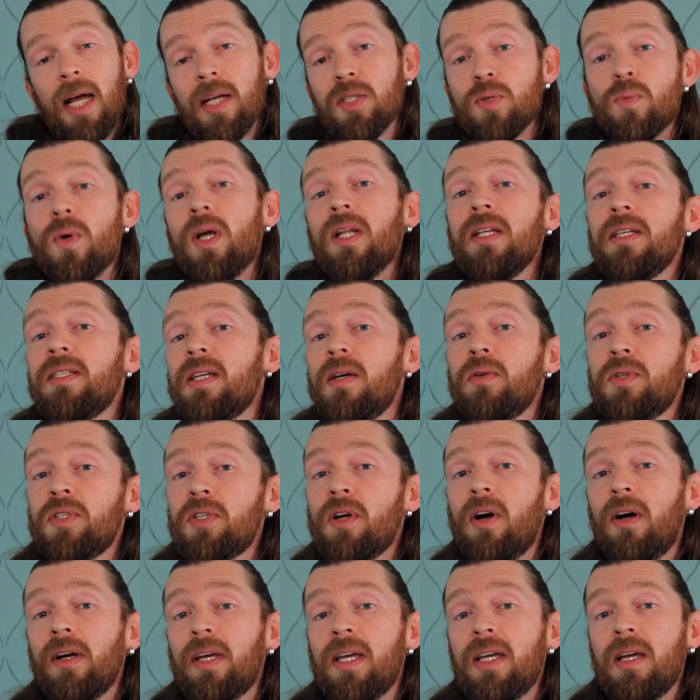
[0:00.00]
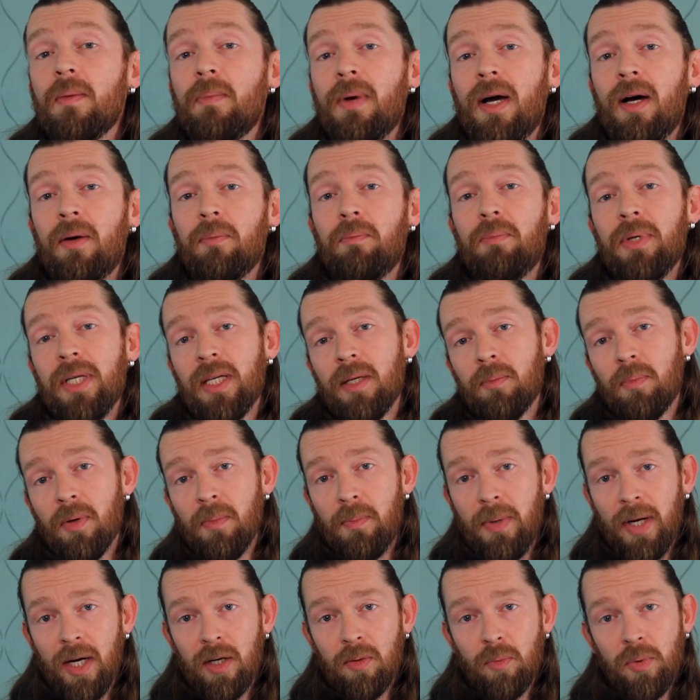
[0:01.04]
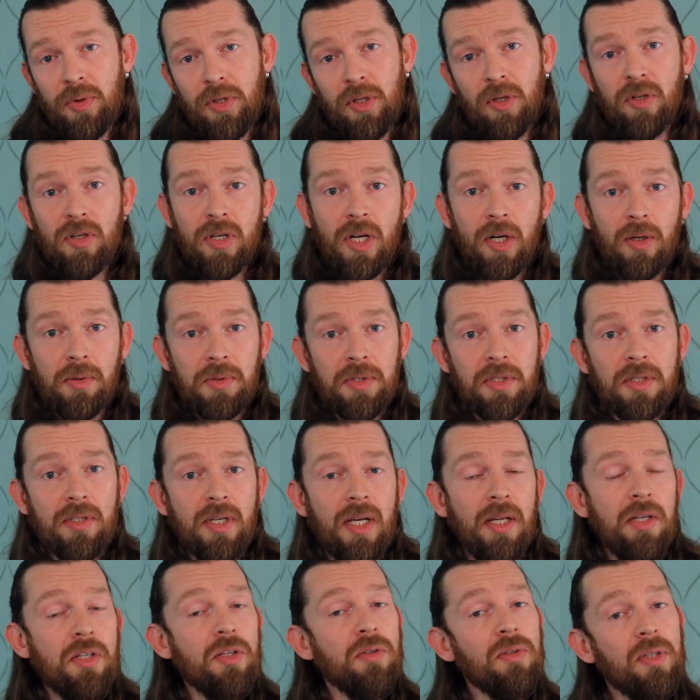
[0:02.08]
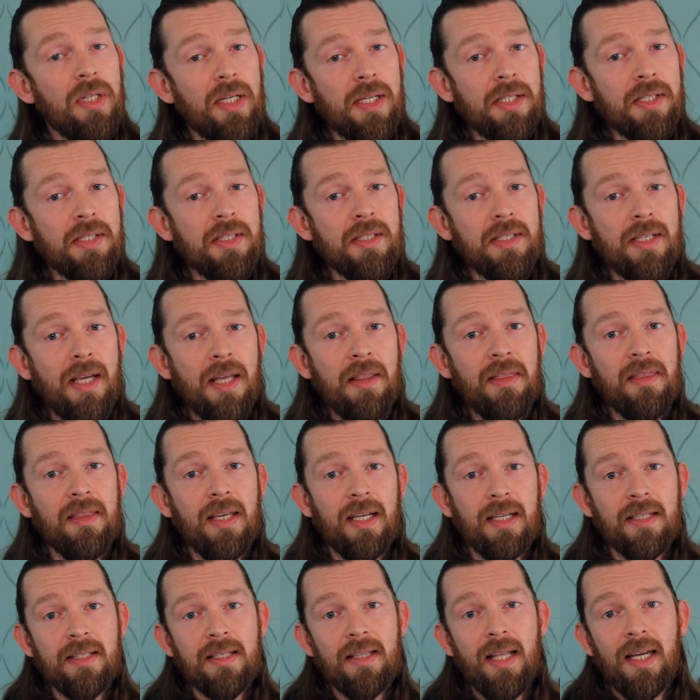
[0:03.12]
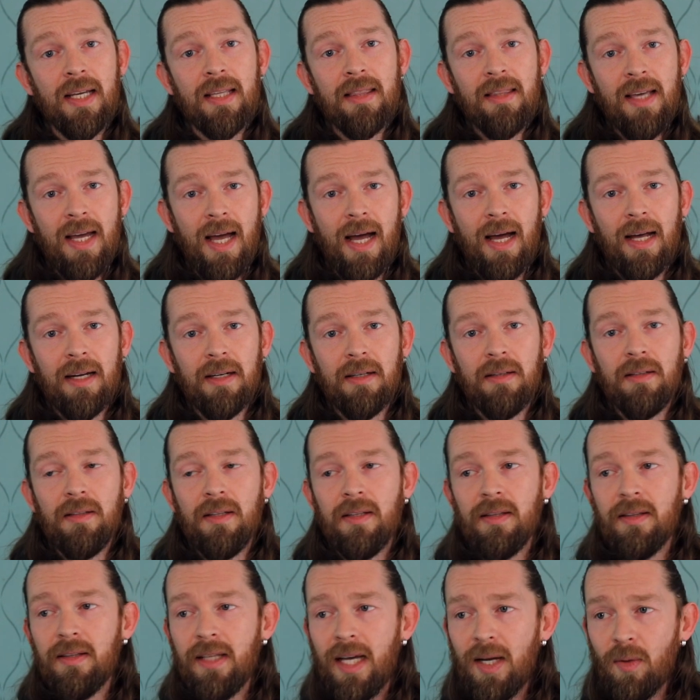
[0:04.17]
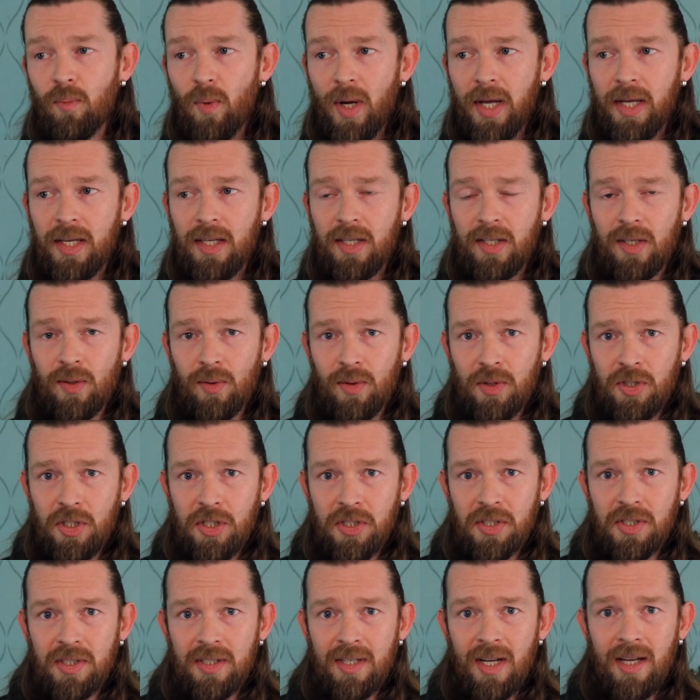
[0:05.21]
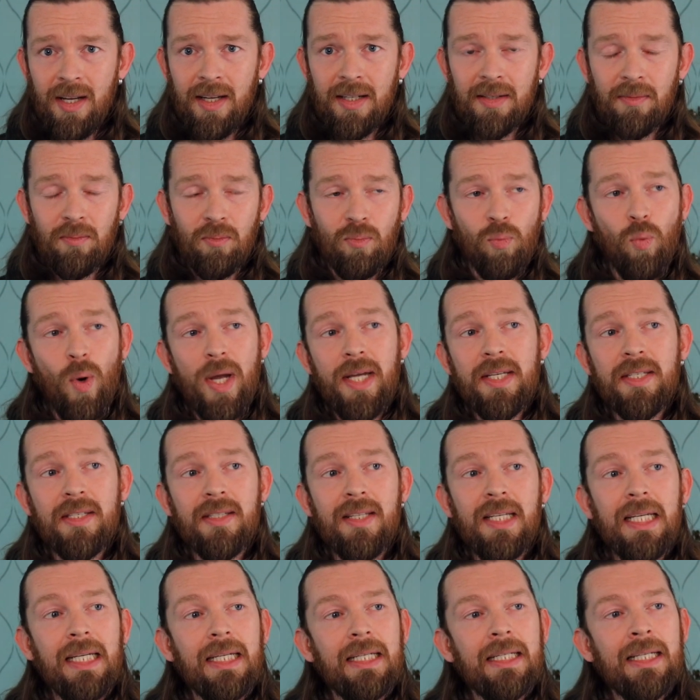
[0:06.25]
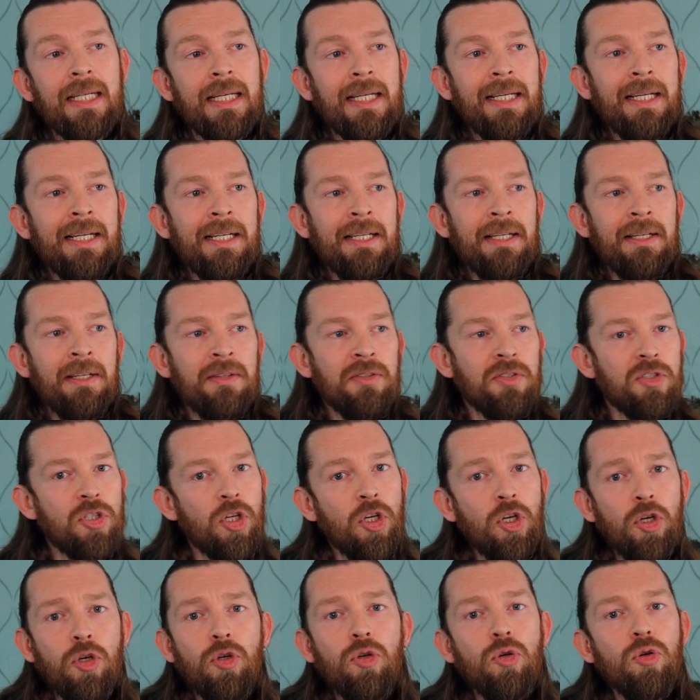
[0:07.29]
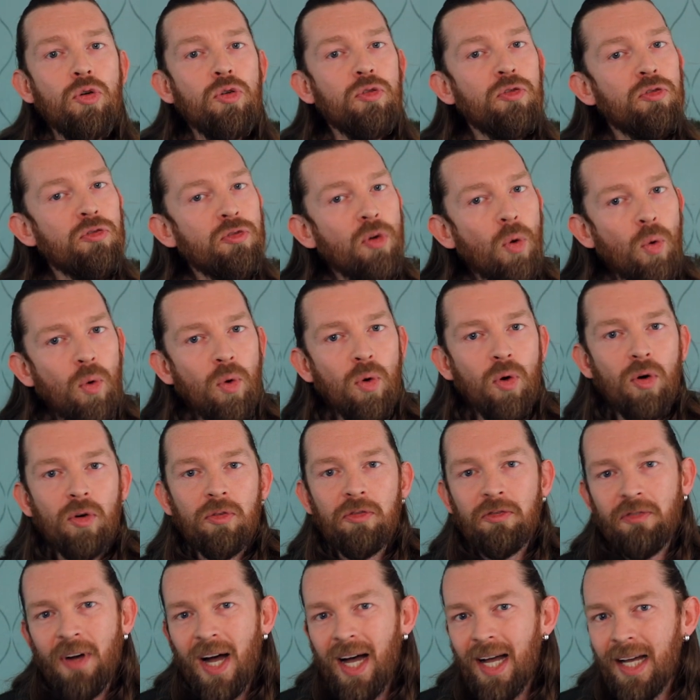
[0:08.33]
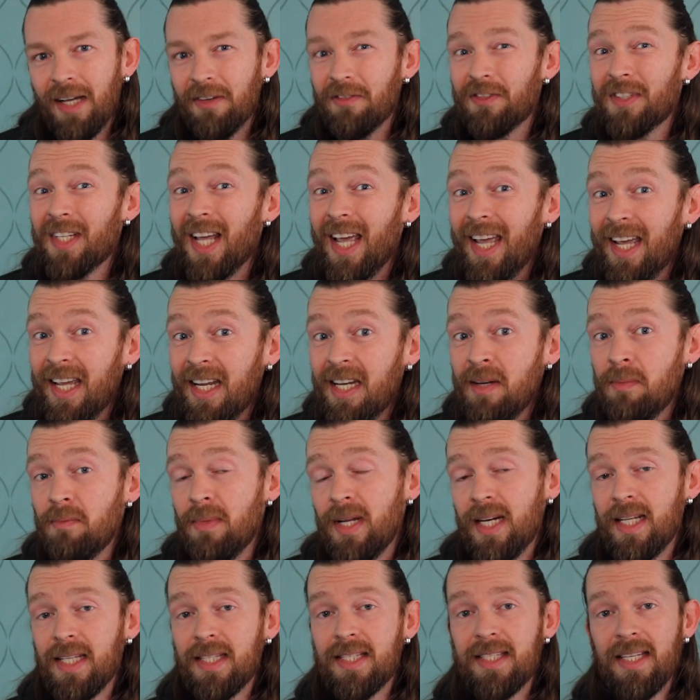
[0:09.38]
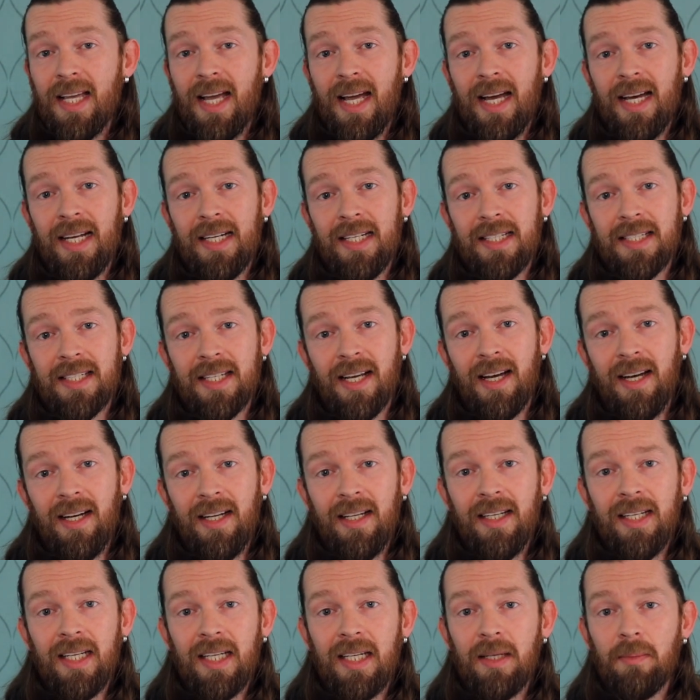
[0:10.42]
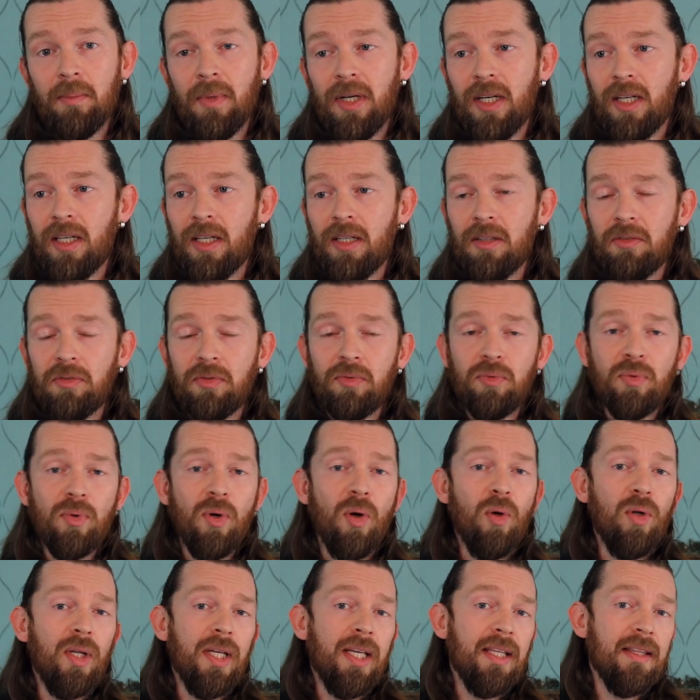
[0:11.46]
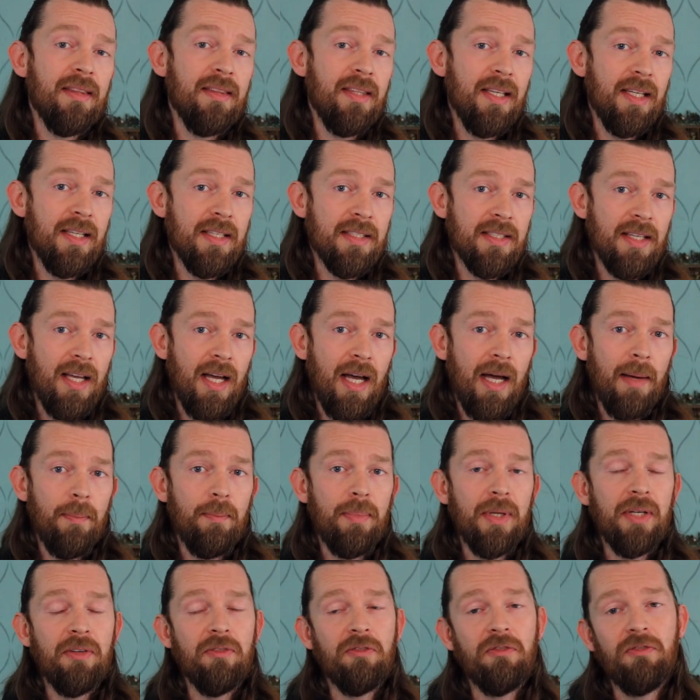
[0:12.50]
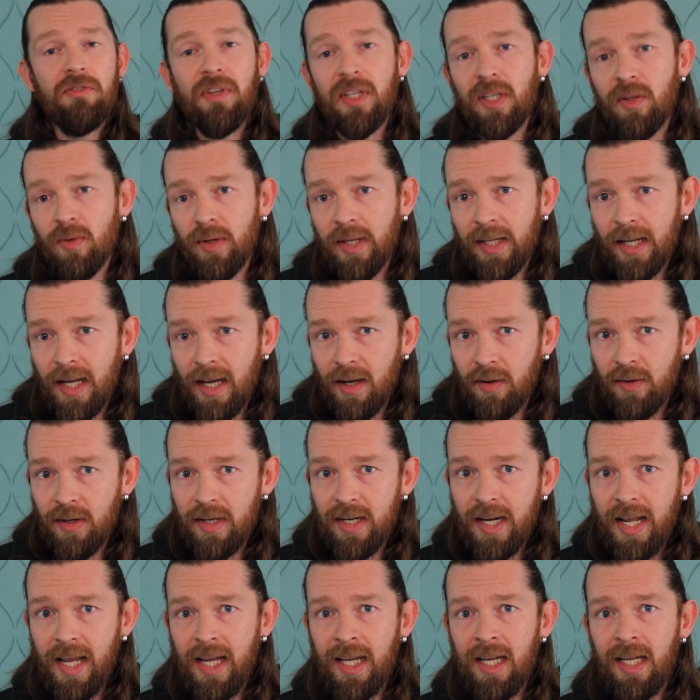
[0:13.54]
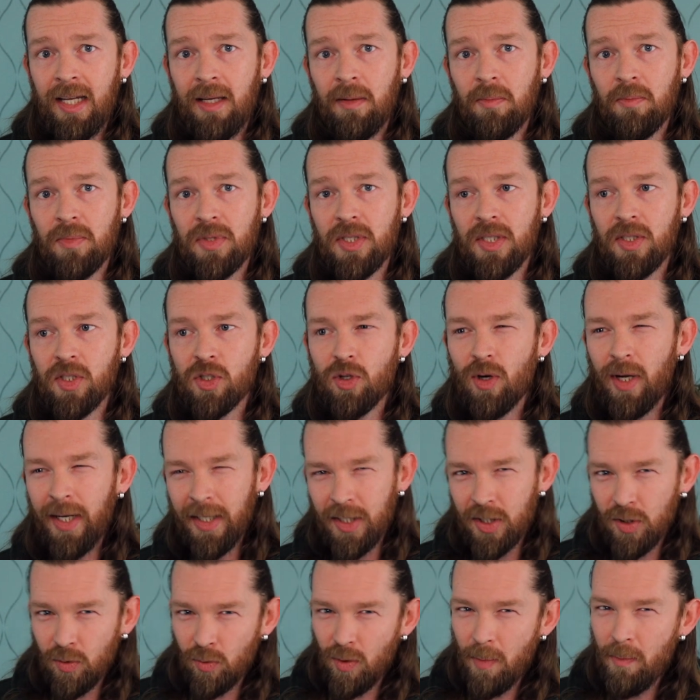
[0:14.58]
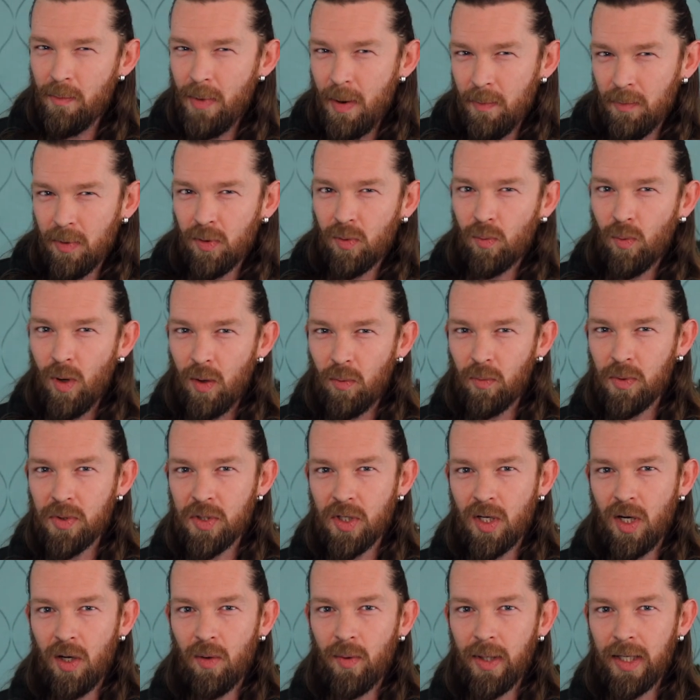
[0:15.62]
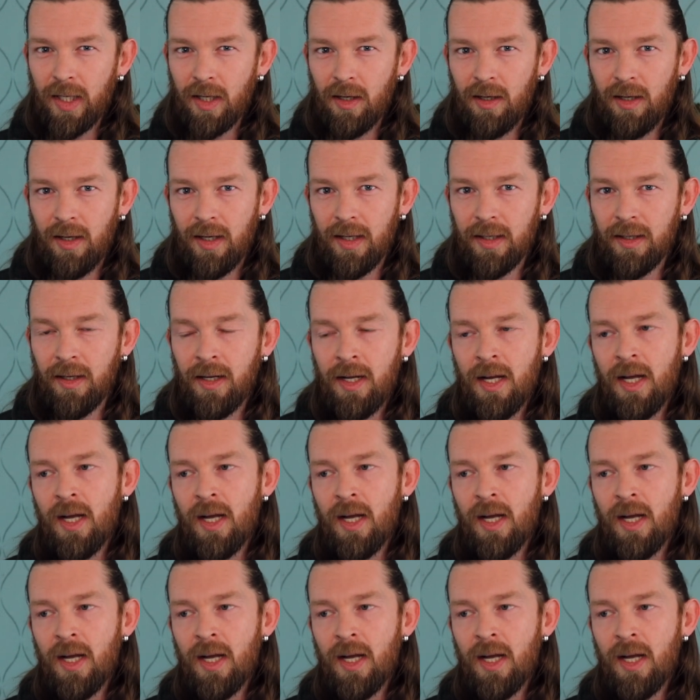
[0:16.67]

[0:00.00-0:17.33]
As well as I was talking about being prepared with your notes and your lists and things like that. That way, you're just not wasting two, four, five, ten minutes at a time of rolling things up and figuring out names and trying to remember what was going on.